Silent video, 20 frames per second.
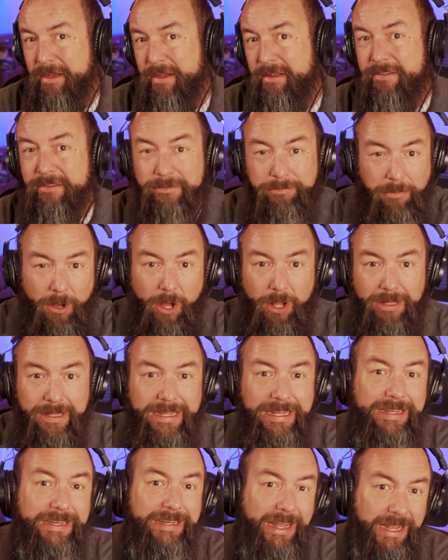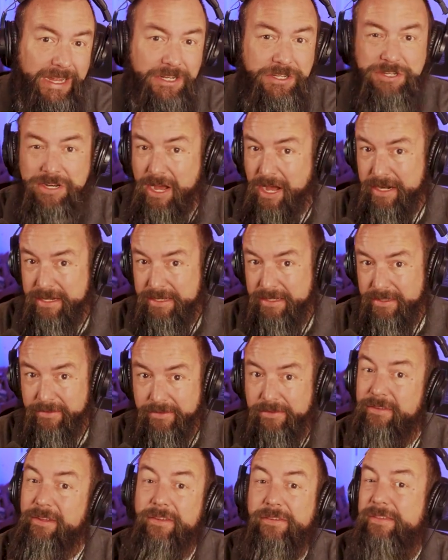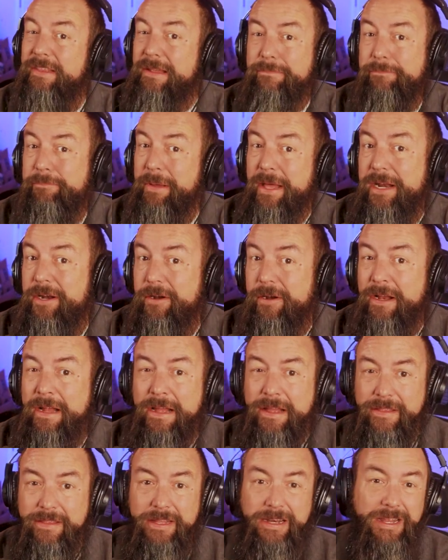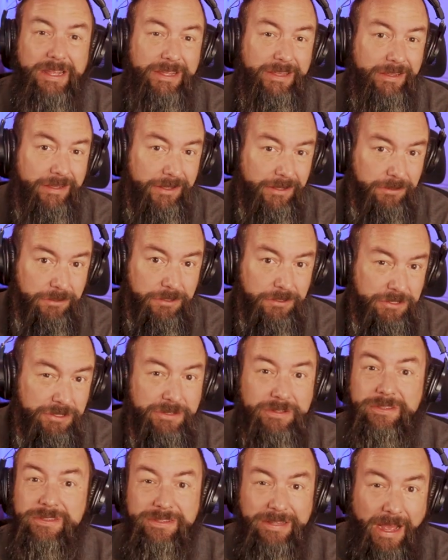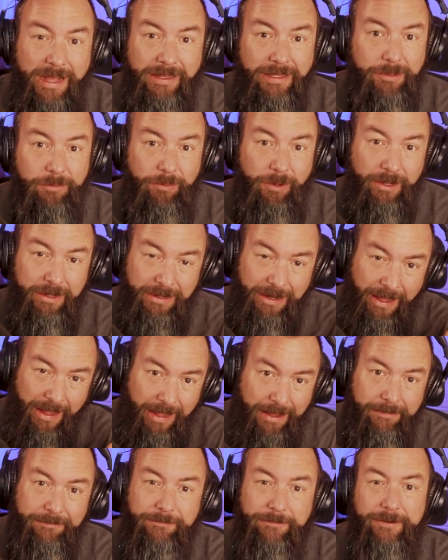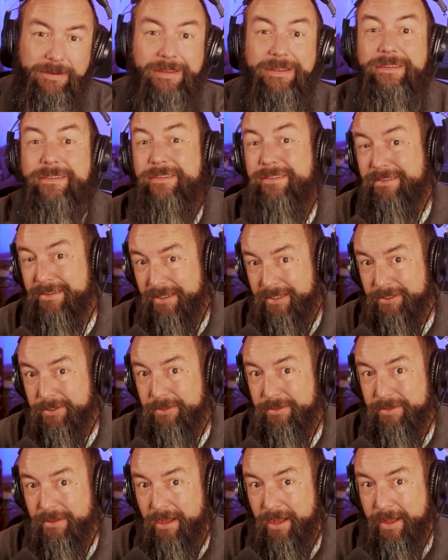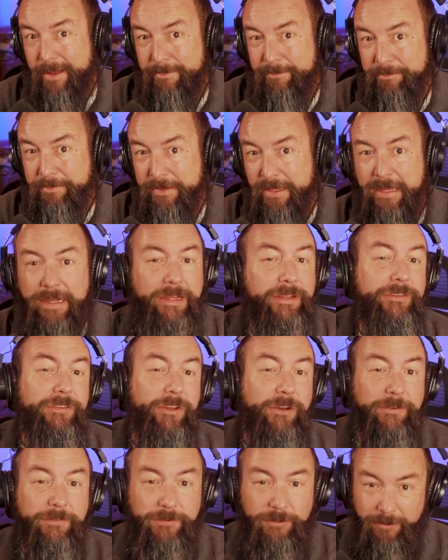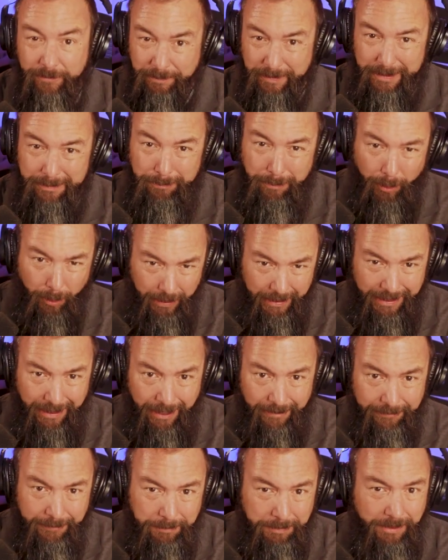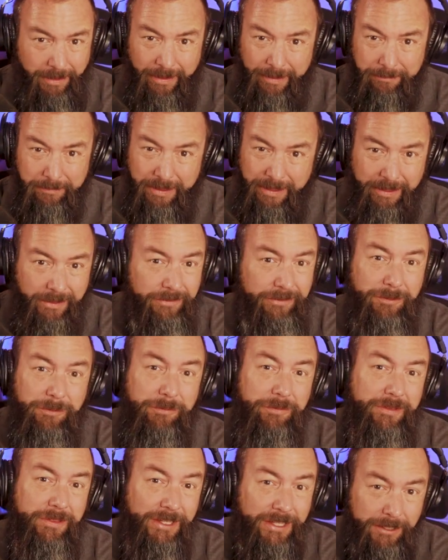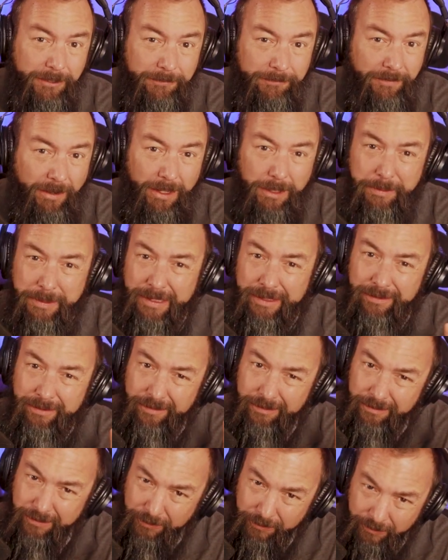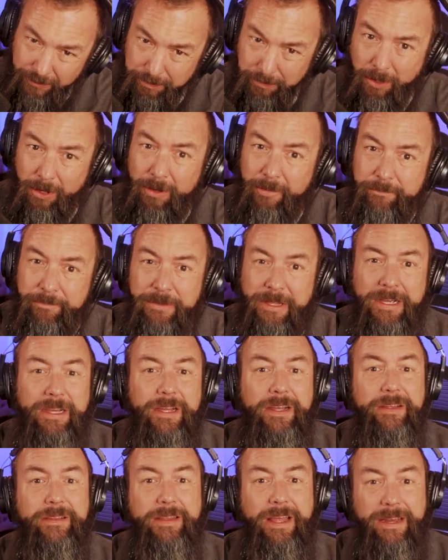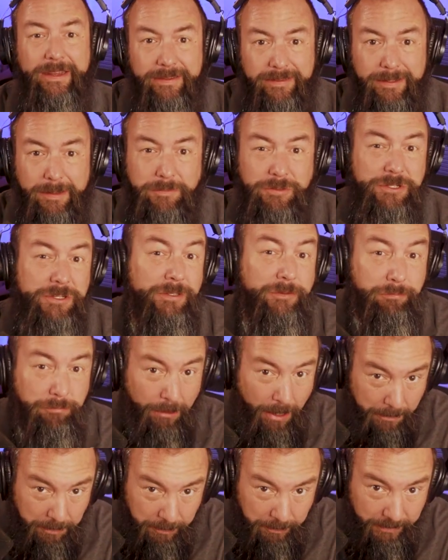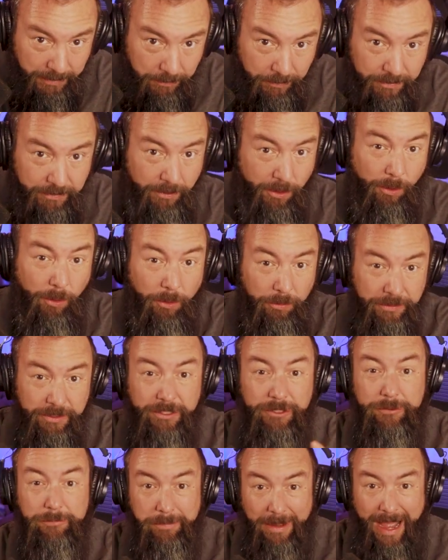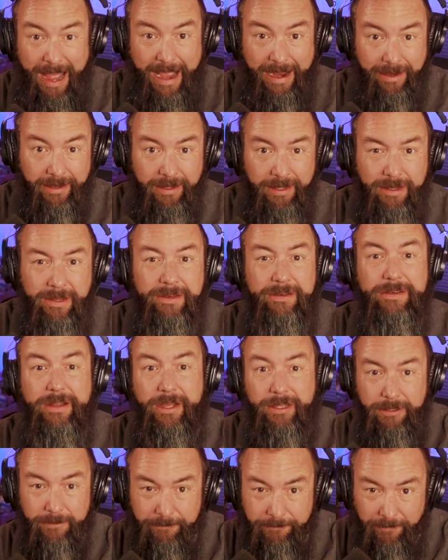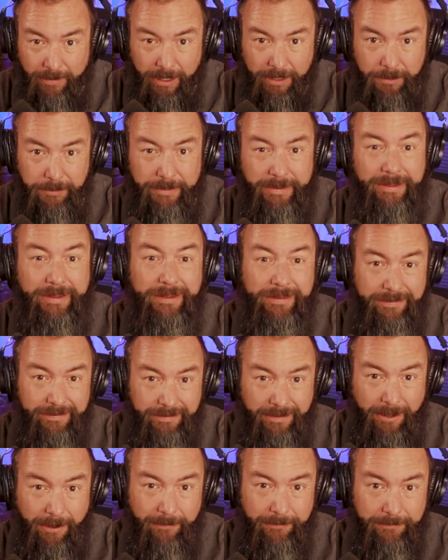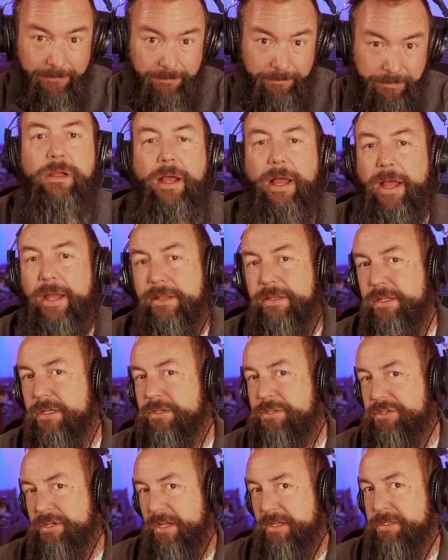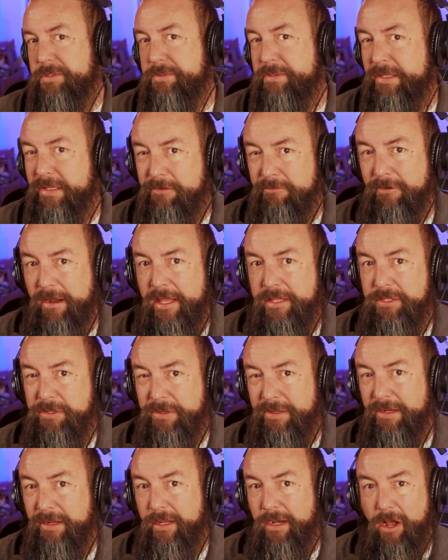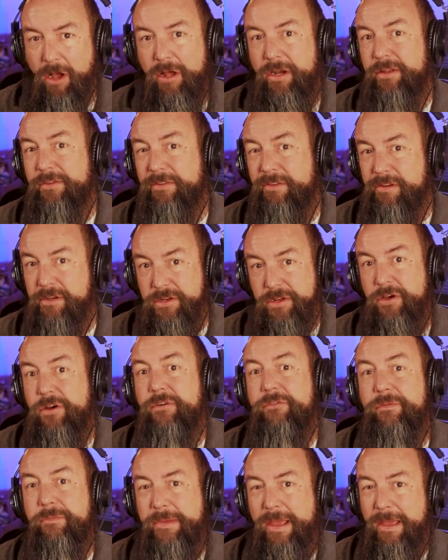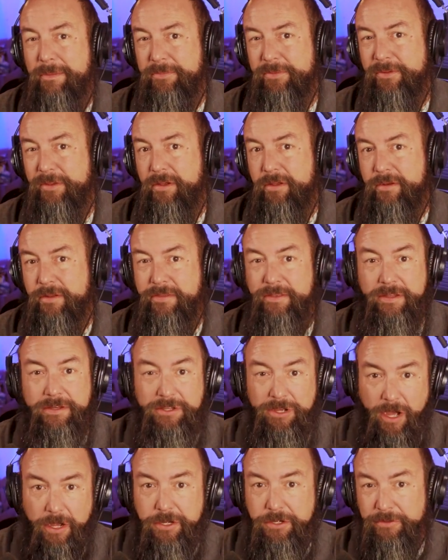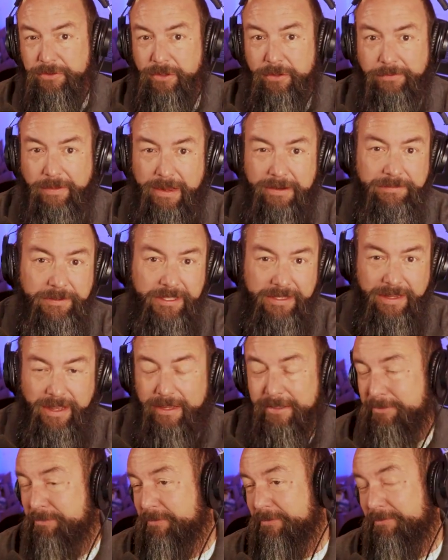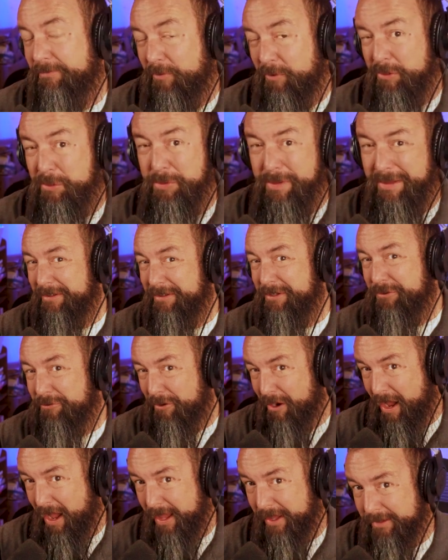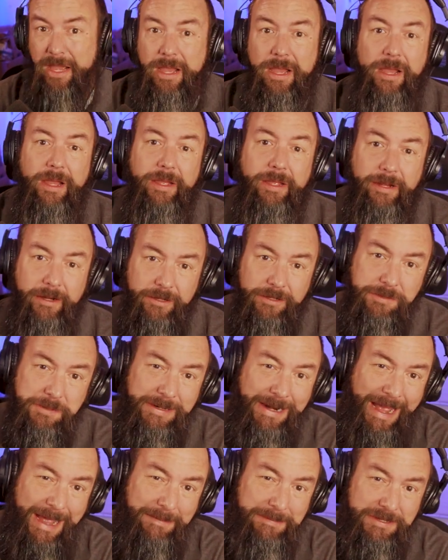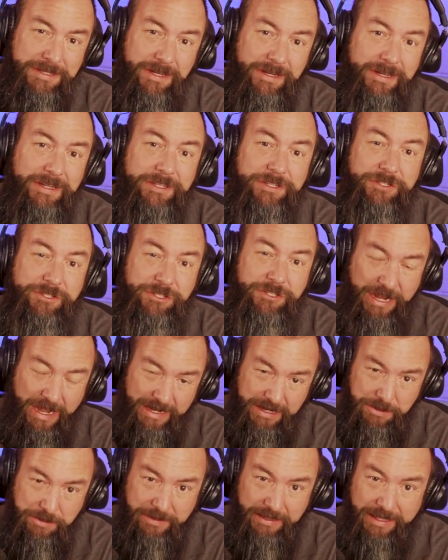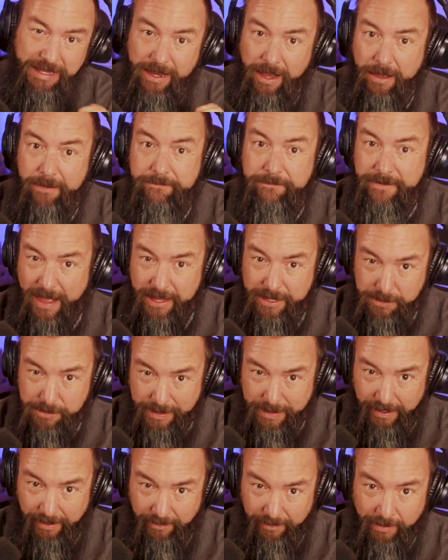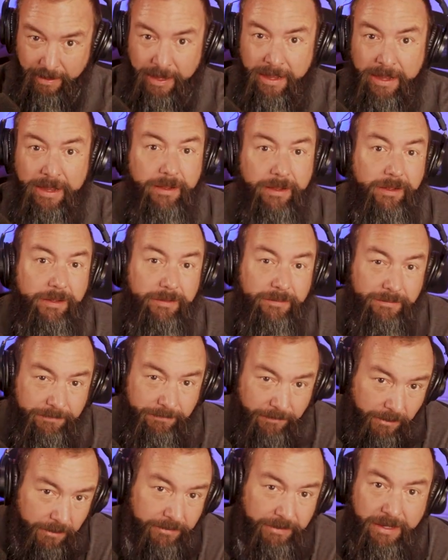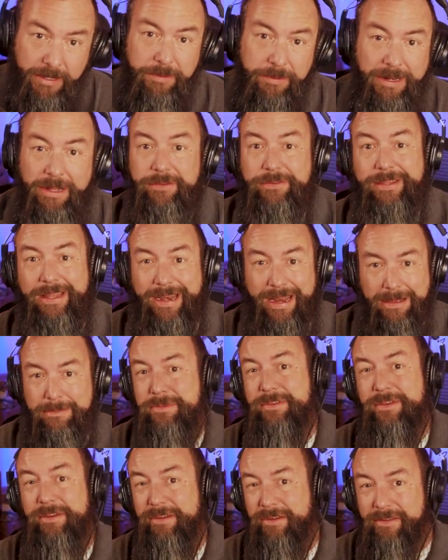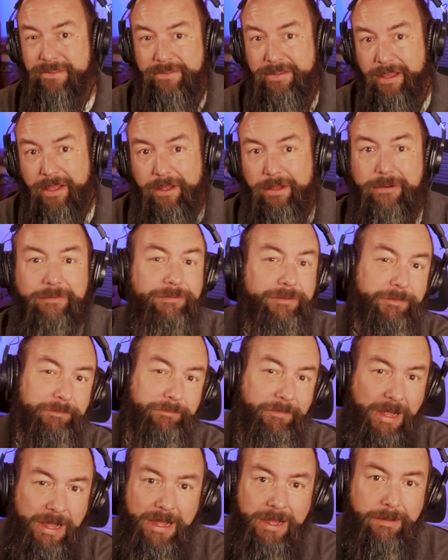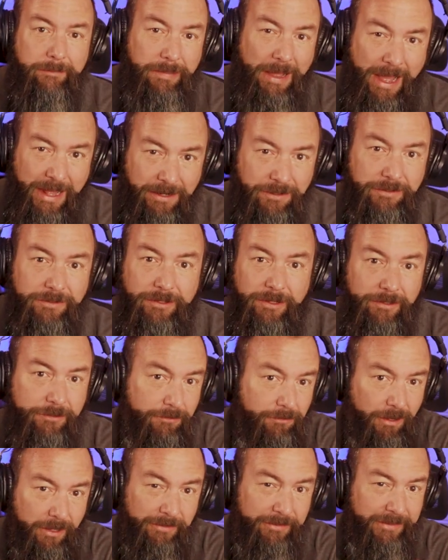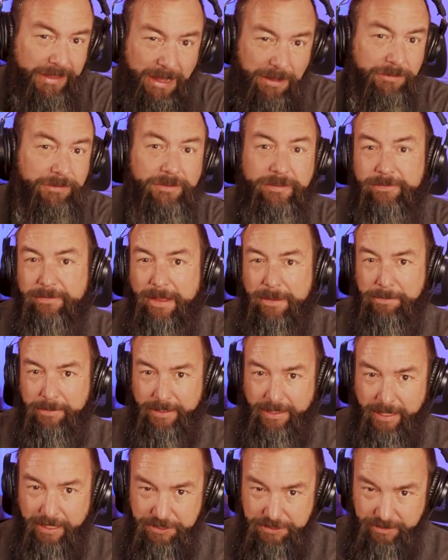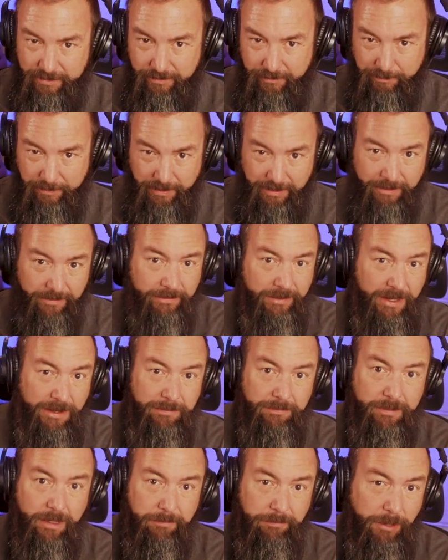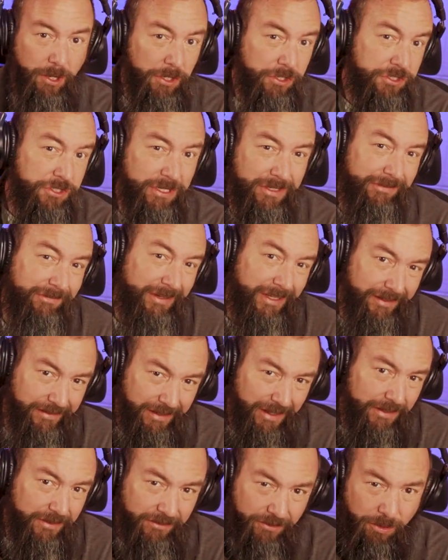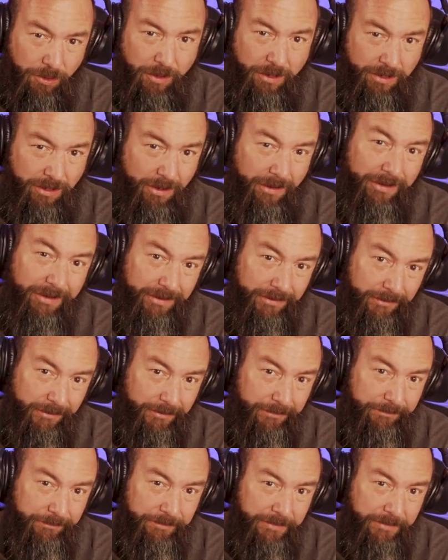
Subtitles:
A small, engaged audience does that better than a huge, silent one every single time. So if you've been putting off applying because you think your following is too small, that assumption is probably what's holding you back, not your following itself. I'd genuinely rather you get an honest no from Amazon than talk yourself out of a yes before you try. Here's what Amazon is genuinely evaluating, as far as anyone outside Amazon can tell from patterns across thousands of applications, because they don't push an exact scorecard either.